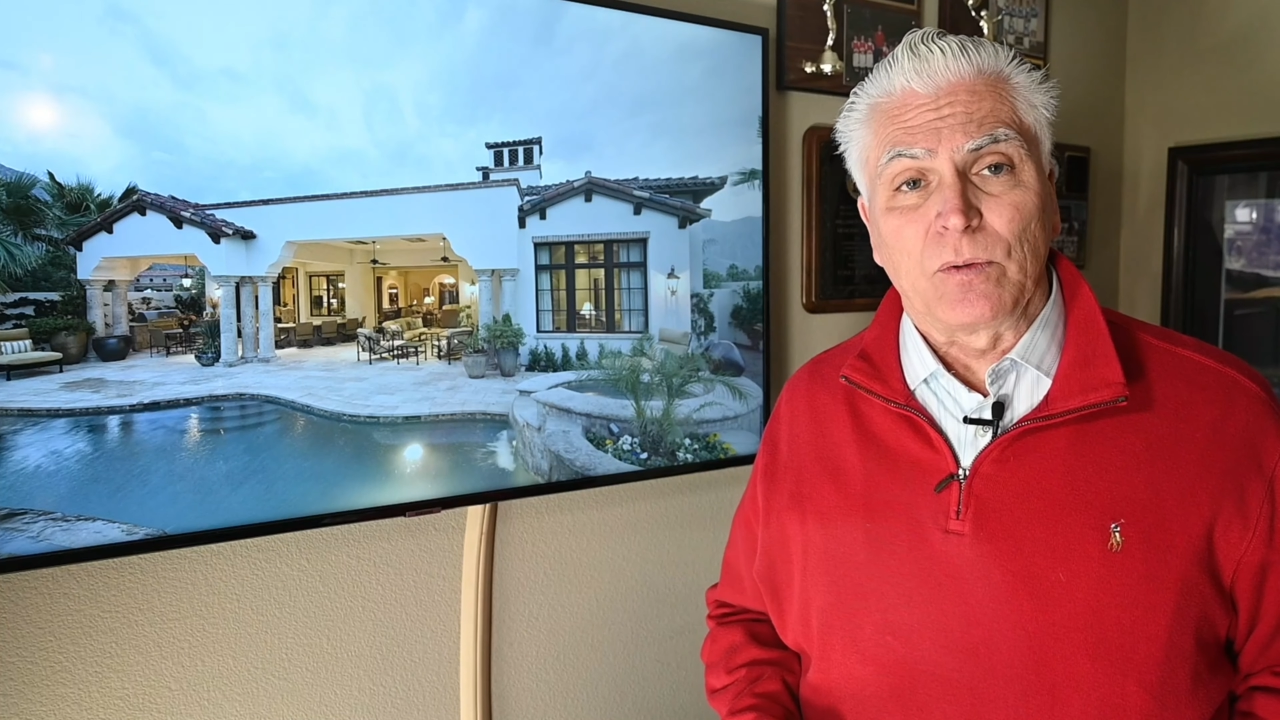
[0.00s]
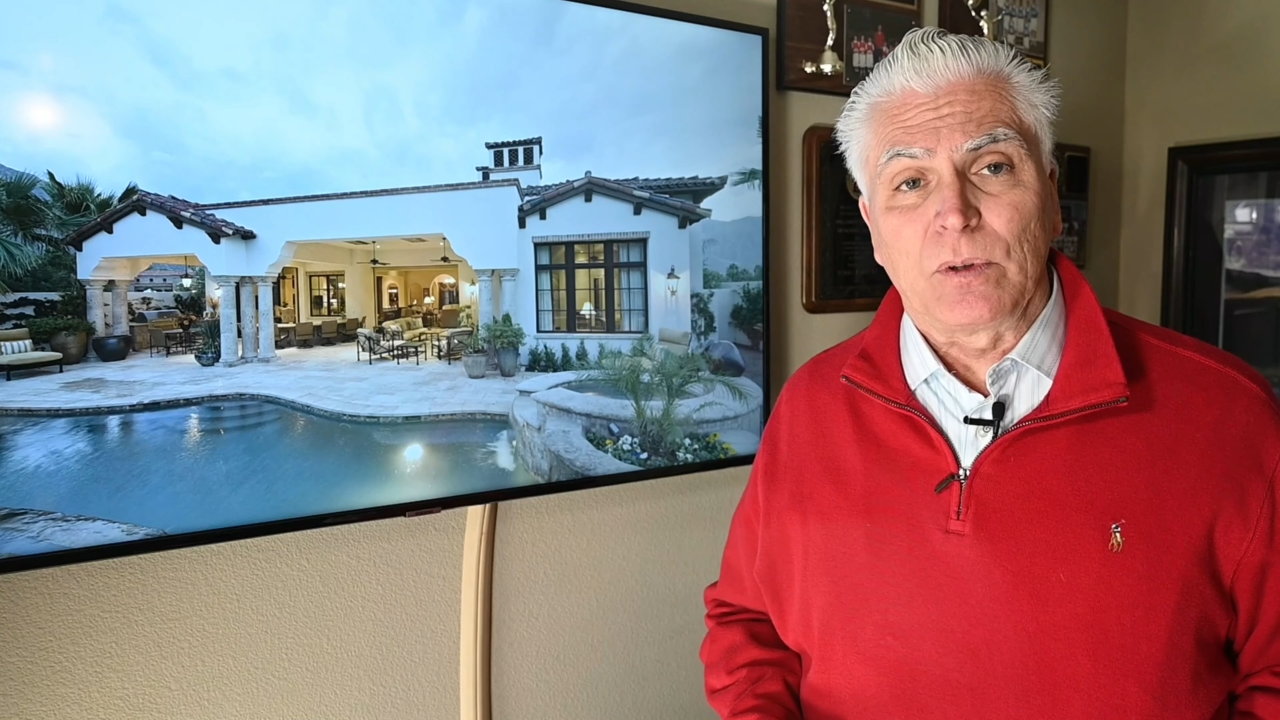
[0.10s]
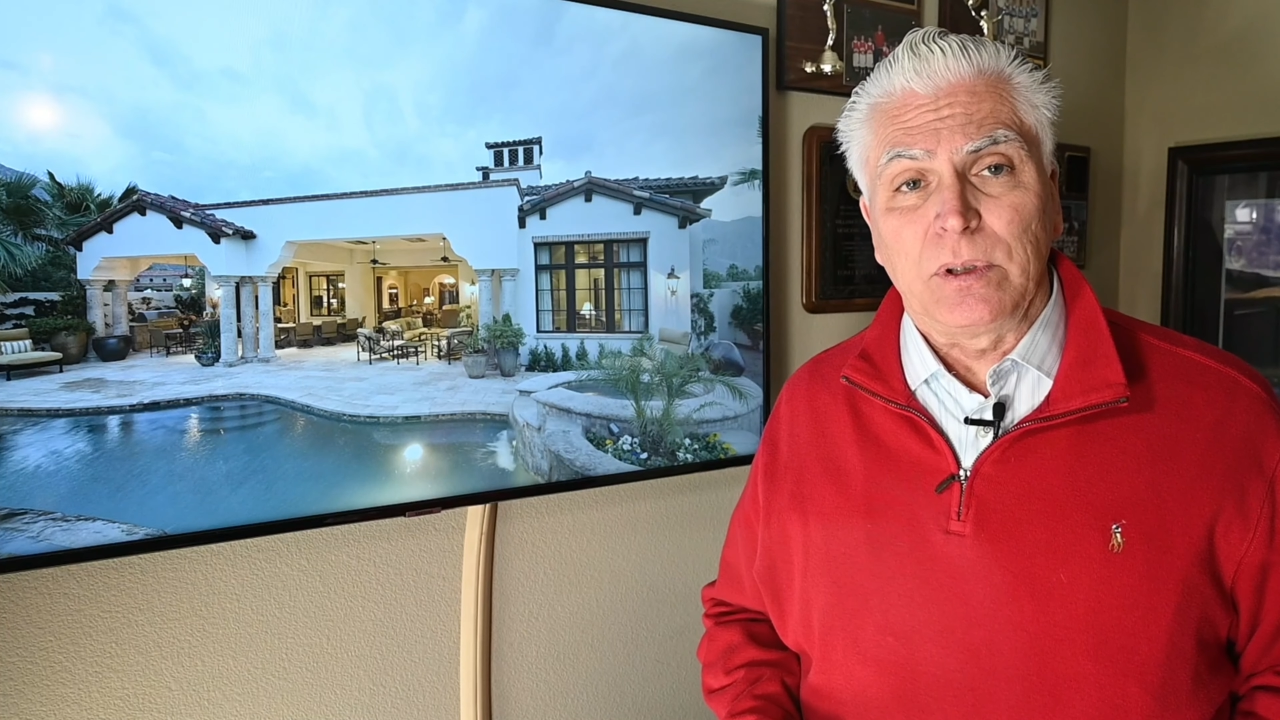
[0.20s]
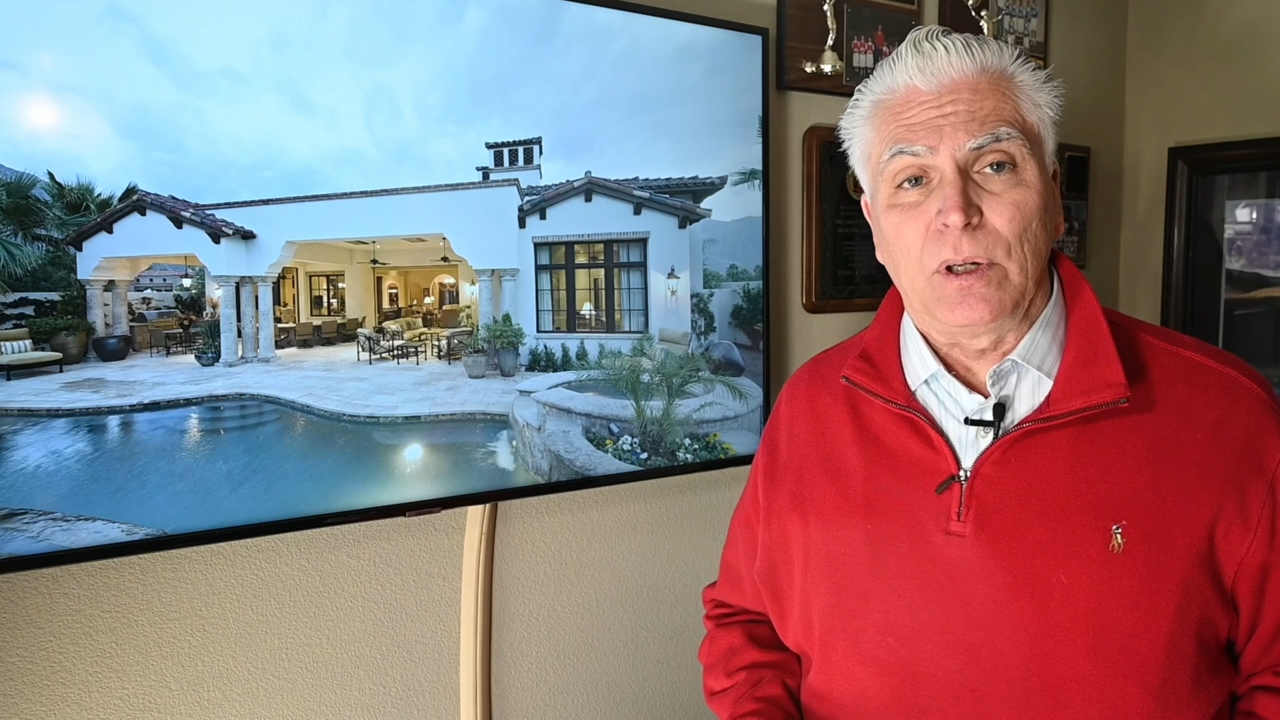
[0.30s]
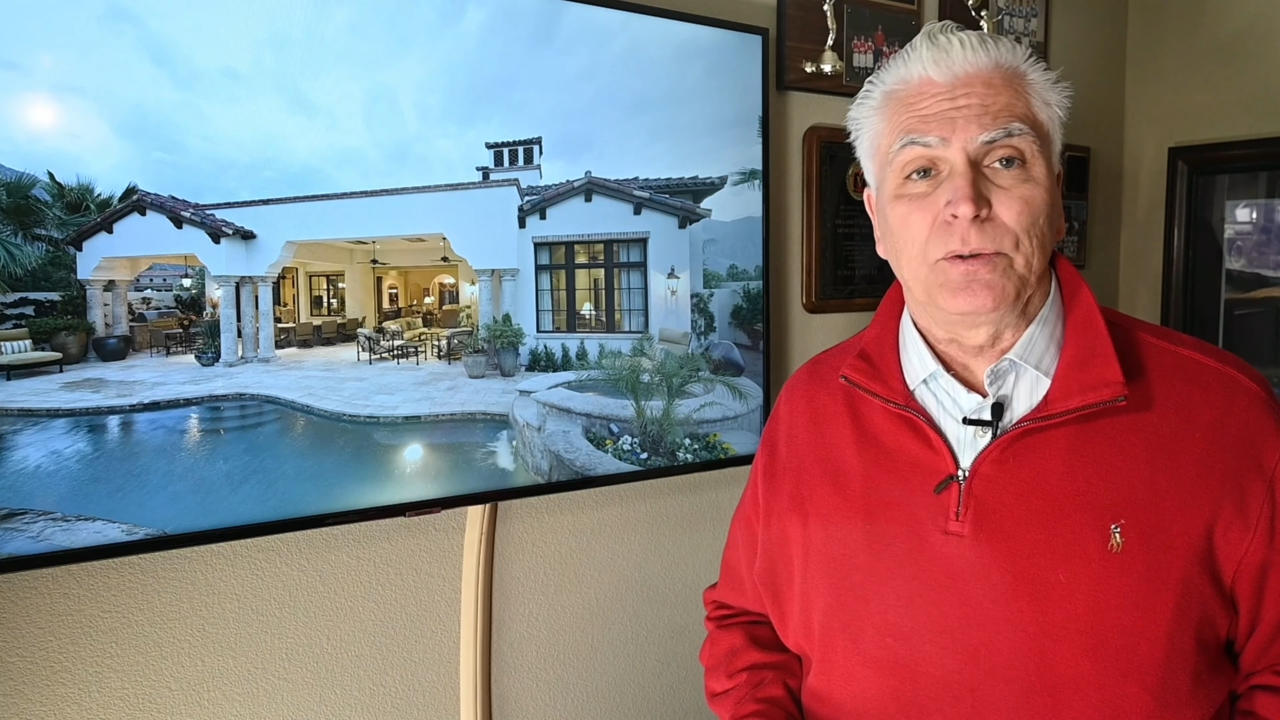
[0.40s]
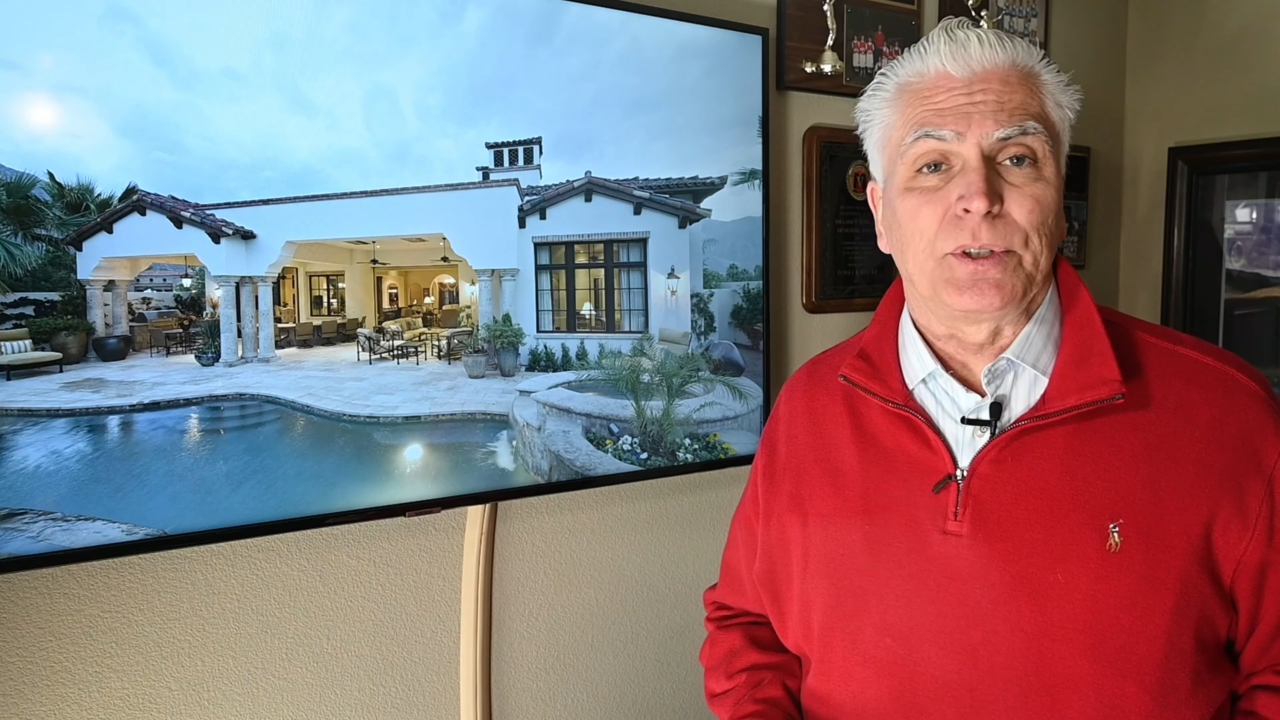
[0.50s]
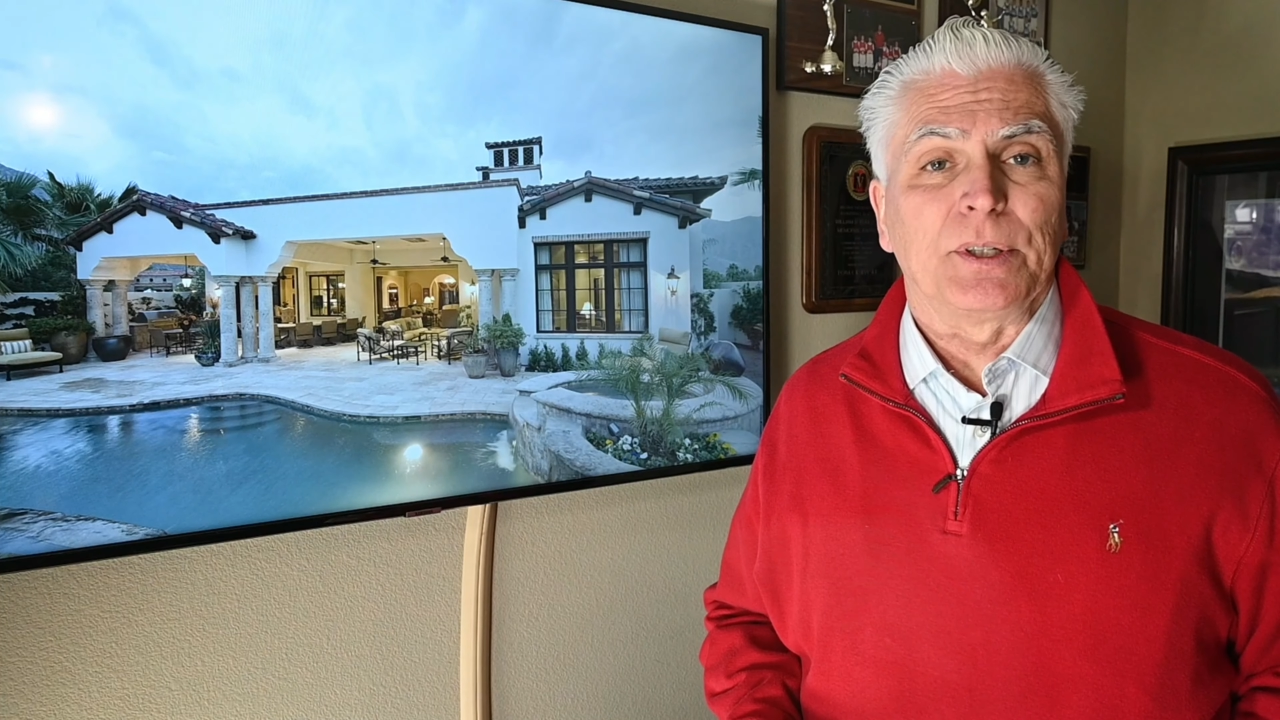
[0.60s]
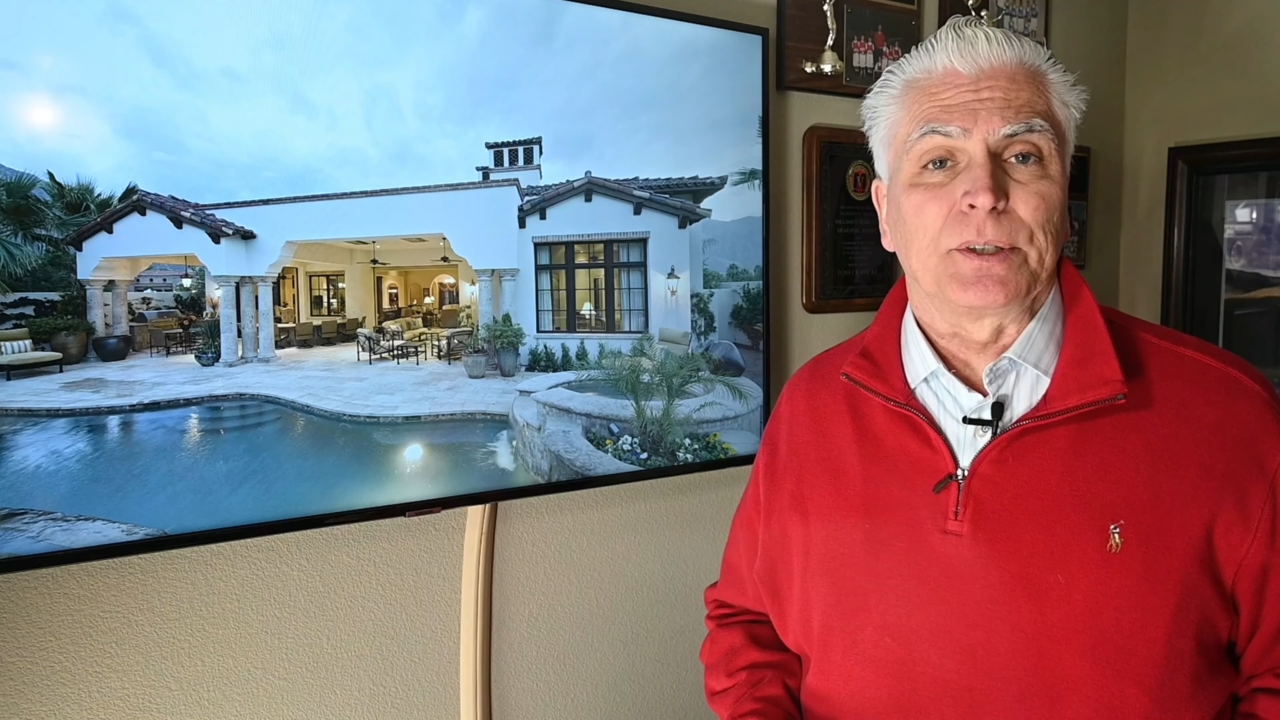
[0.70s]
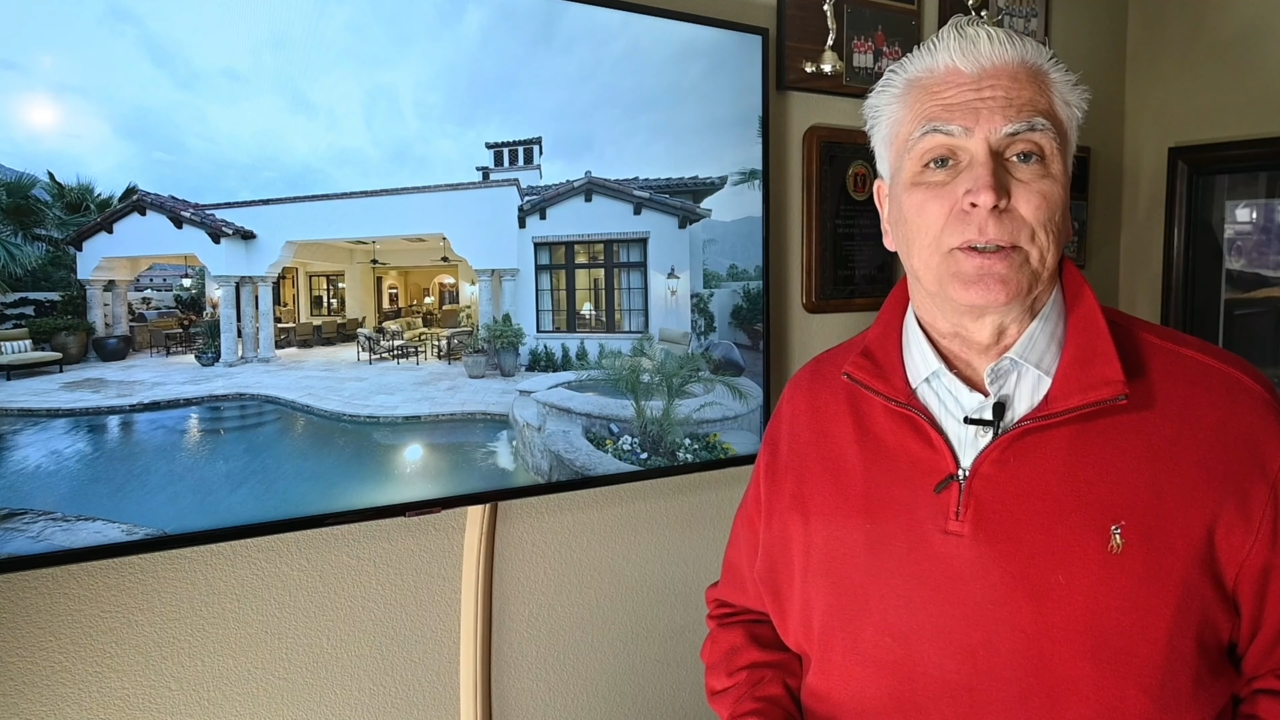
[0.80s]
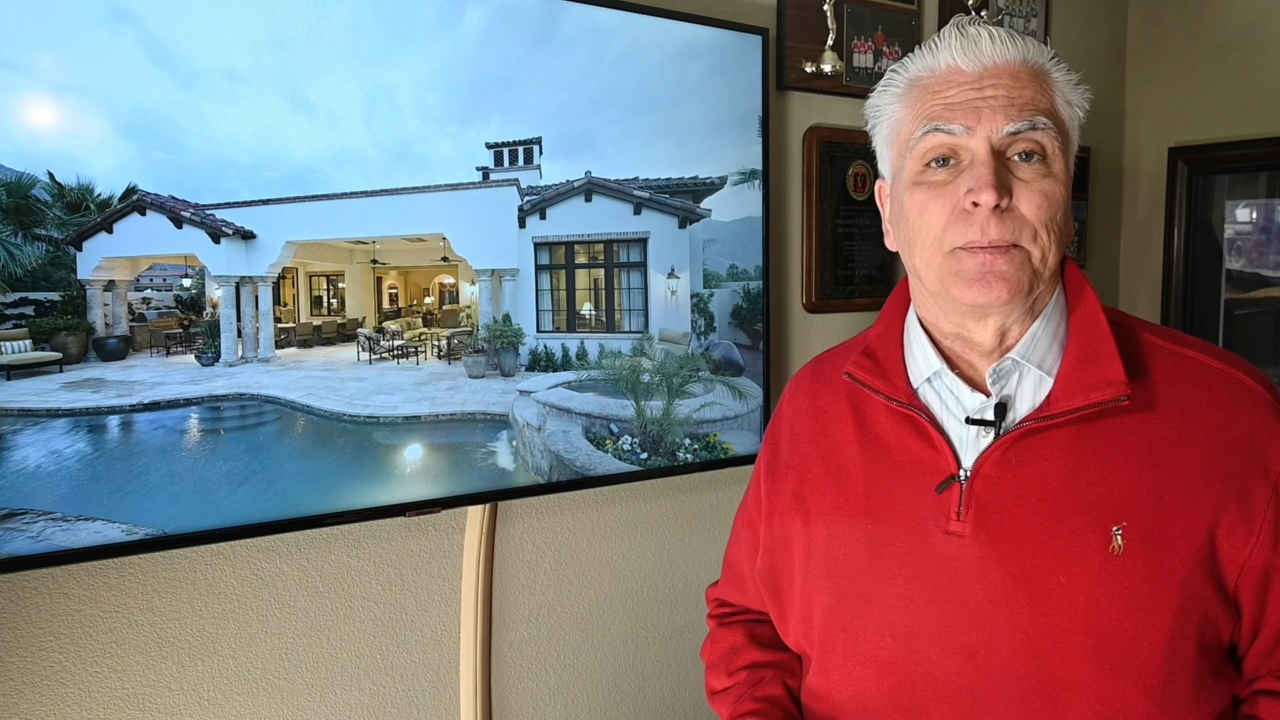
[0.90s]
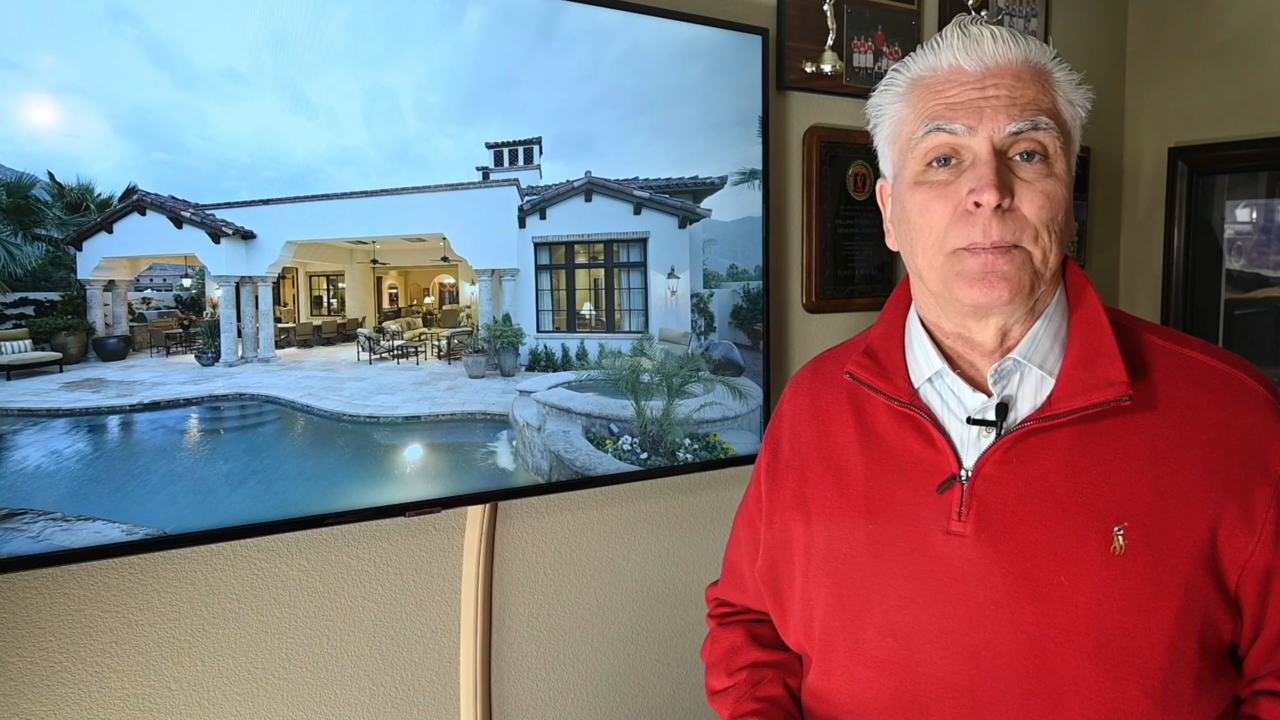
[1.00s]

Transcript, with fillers: closes.